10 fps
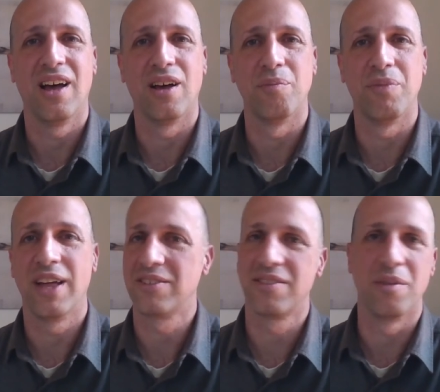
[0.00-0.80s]
Um,
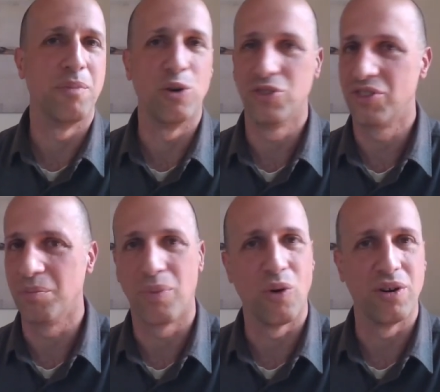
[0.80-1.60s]
that's the most
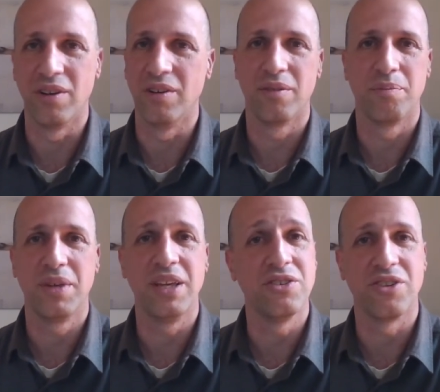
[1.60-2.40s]
important
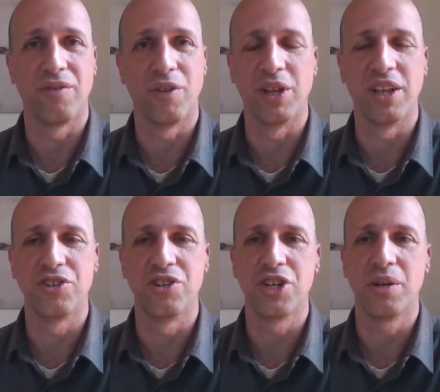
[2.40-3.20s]
piece of the
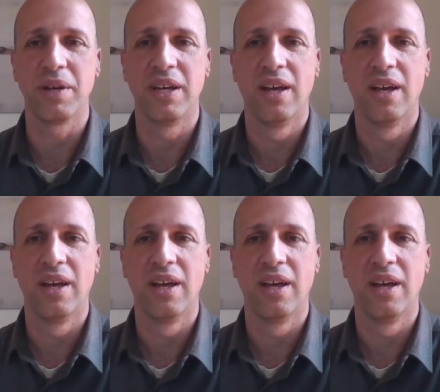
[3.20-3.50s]
relationship.